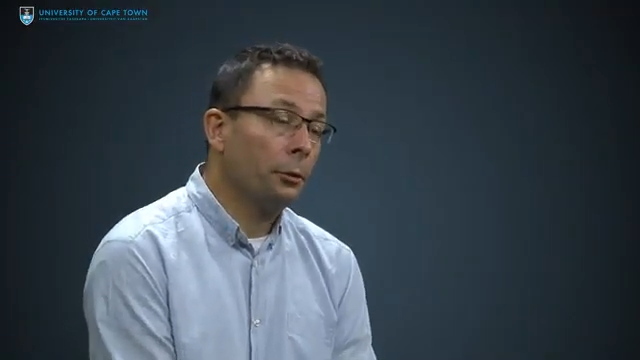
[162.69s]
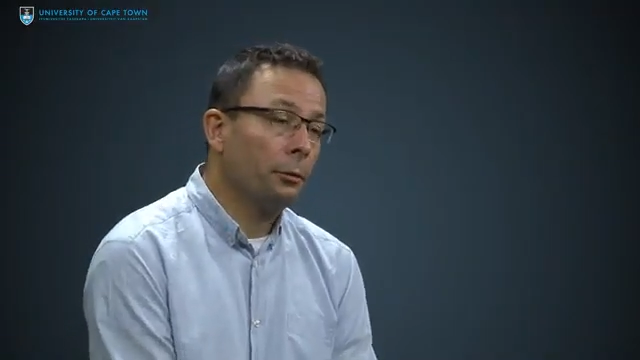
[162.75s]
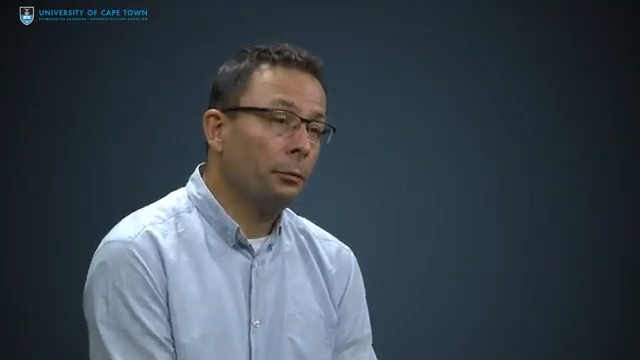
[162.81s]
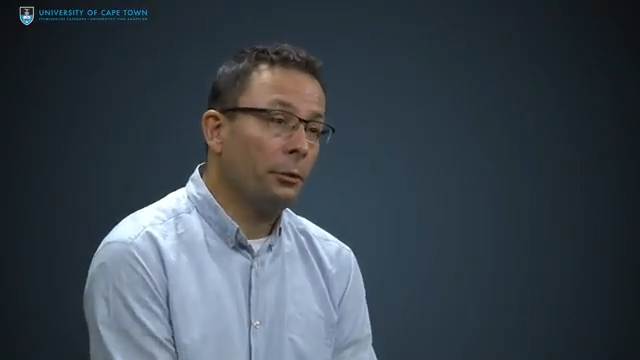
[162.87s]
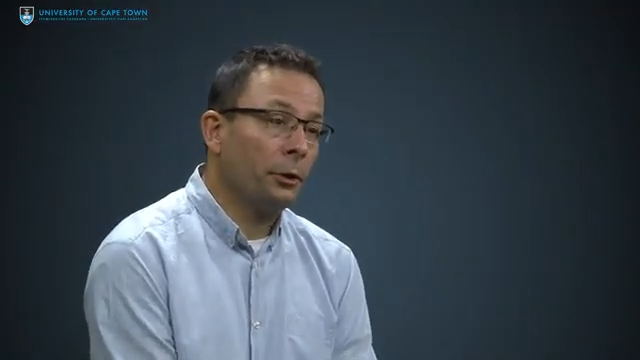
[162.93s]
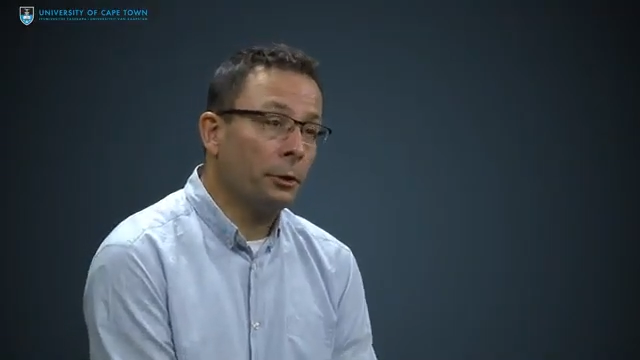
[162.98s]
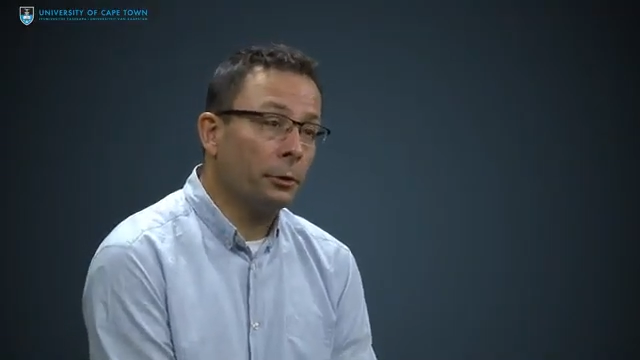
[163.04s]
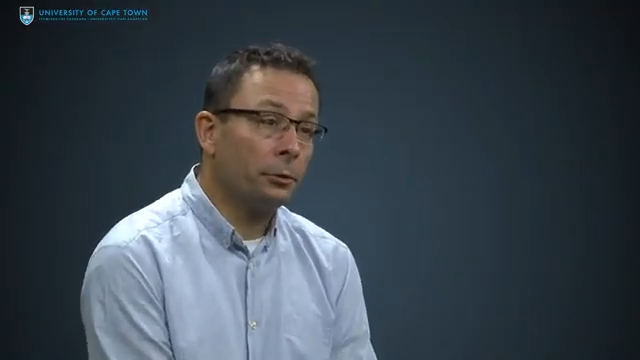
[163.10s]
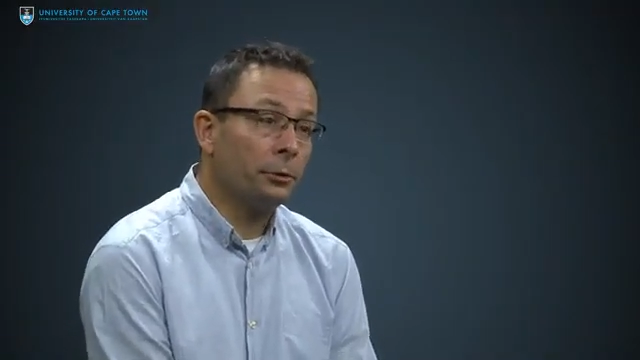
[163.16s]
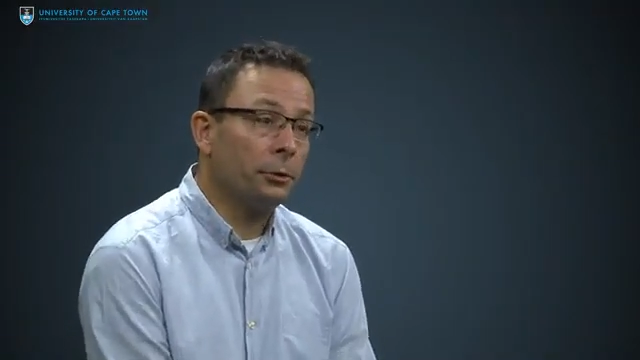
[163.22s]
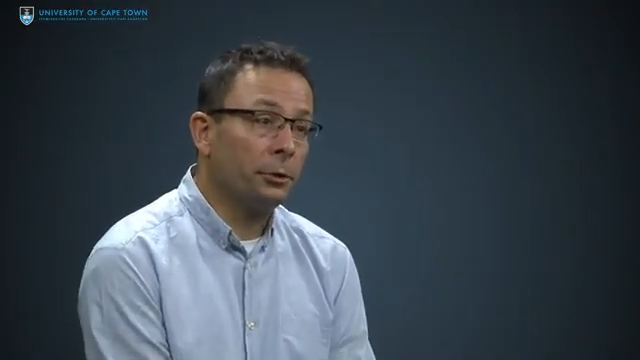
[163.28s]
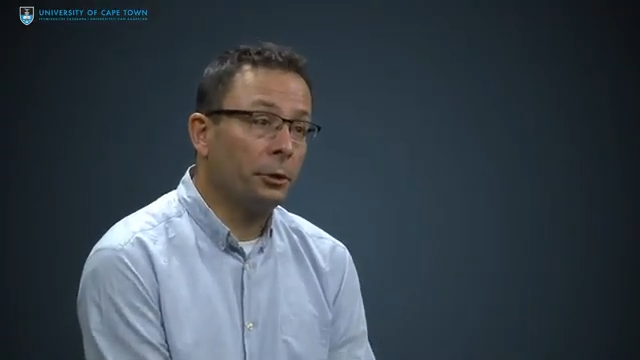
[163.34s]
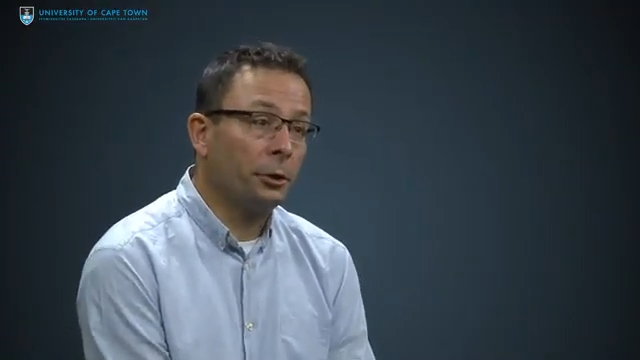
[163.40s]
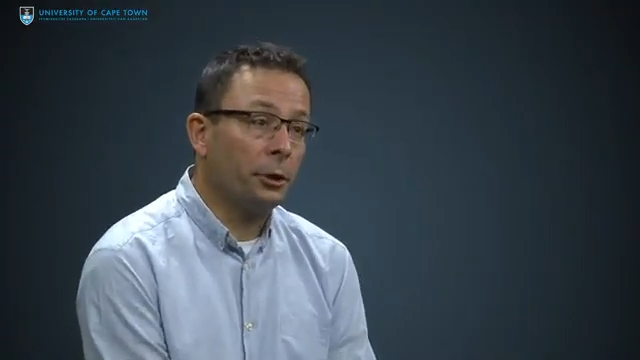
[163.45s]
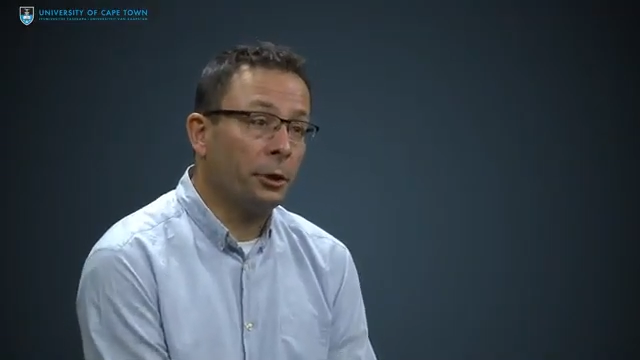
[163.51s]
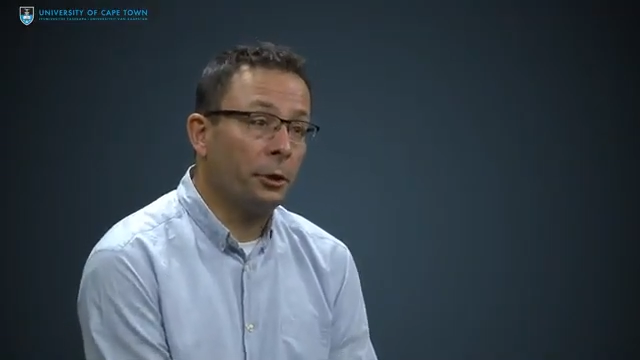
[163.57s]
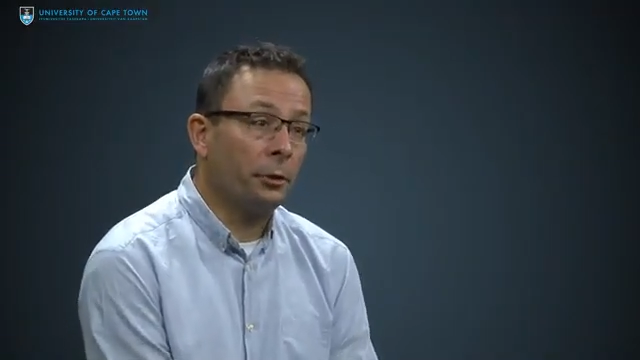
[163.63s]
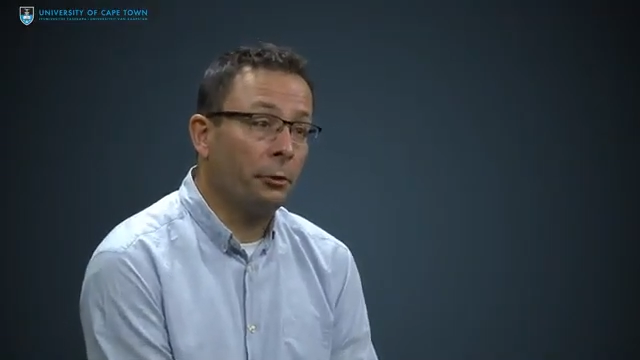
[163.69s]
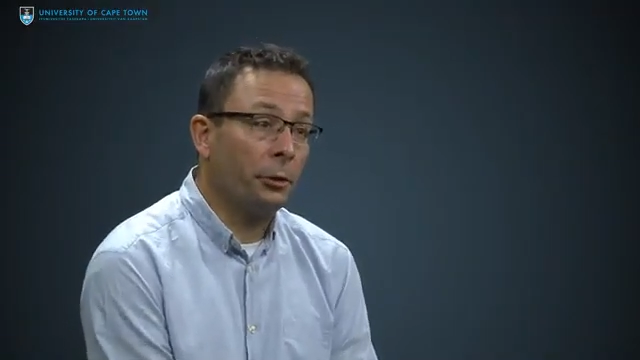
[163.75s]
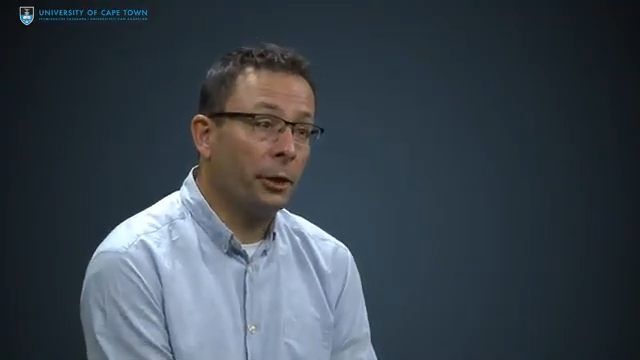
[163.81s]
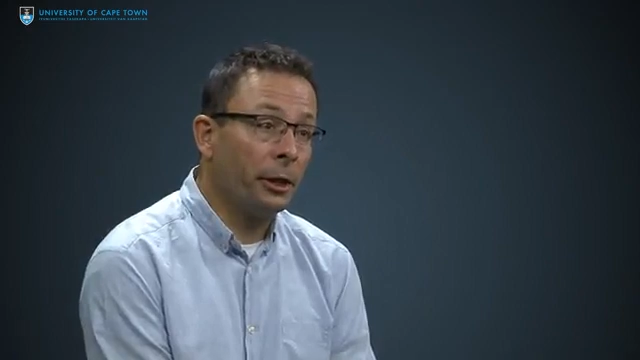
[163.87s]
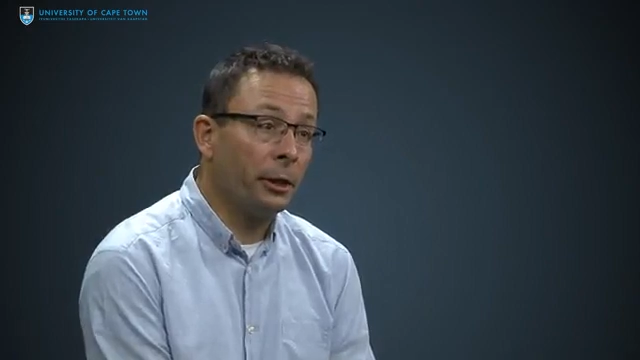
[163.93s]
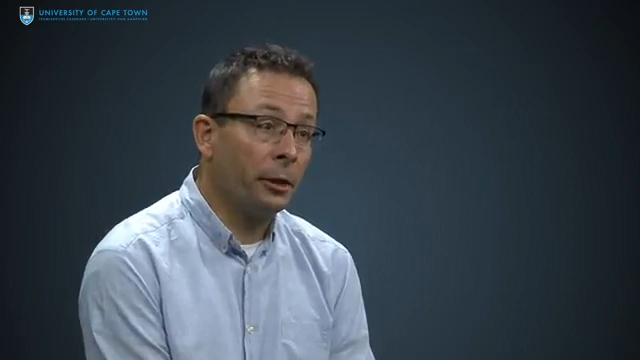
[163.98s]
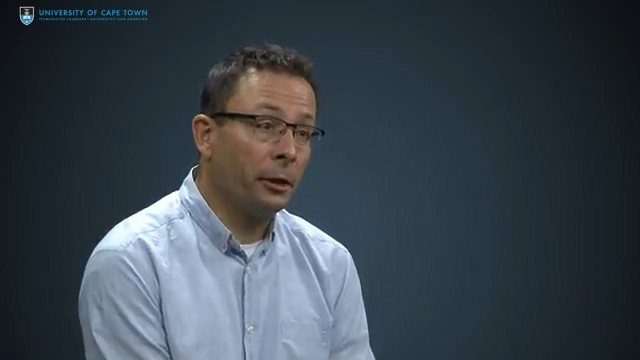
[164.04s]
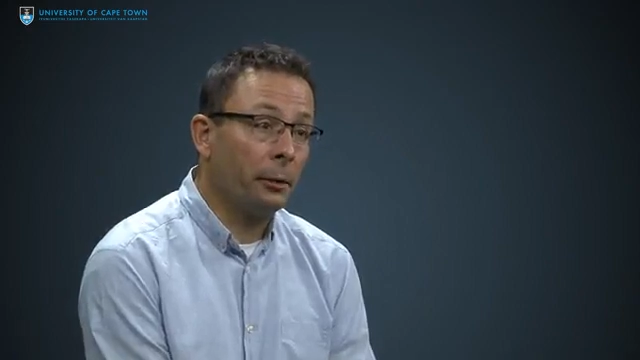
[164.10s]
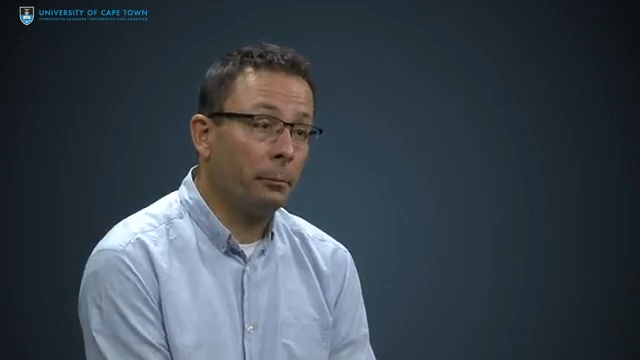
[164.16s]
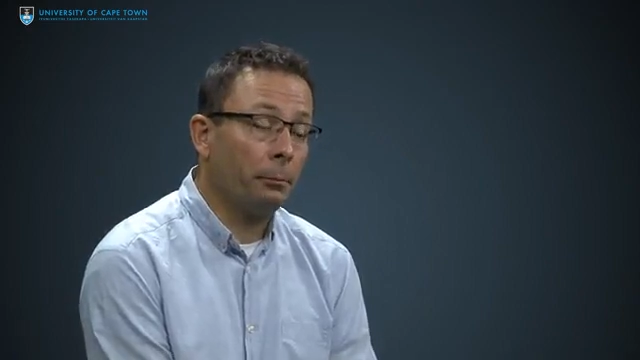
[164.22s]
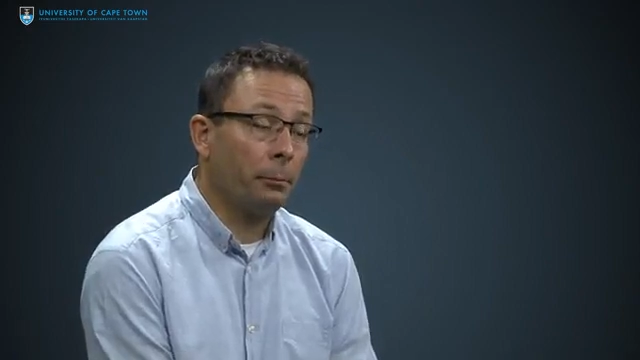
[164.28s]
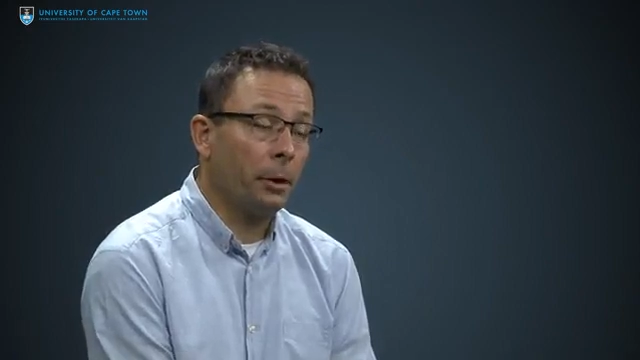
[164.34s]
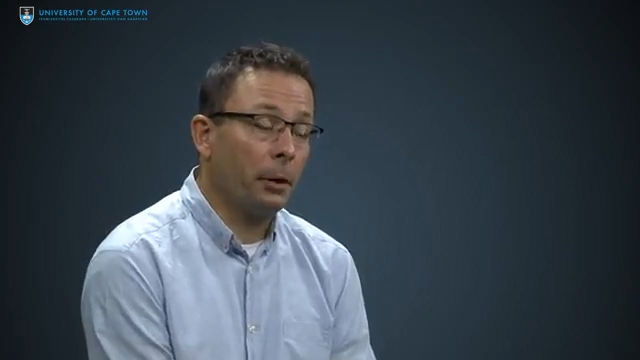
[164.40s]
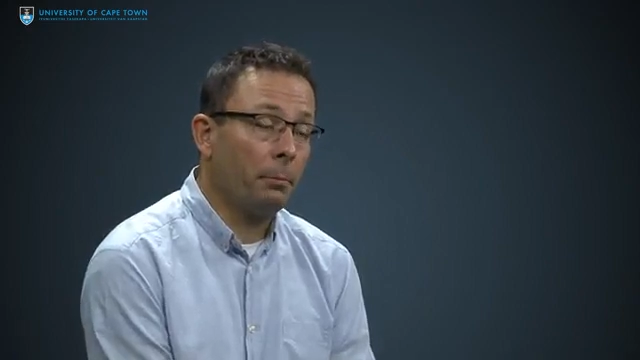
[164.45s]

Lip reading: fields, you can really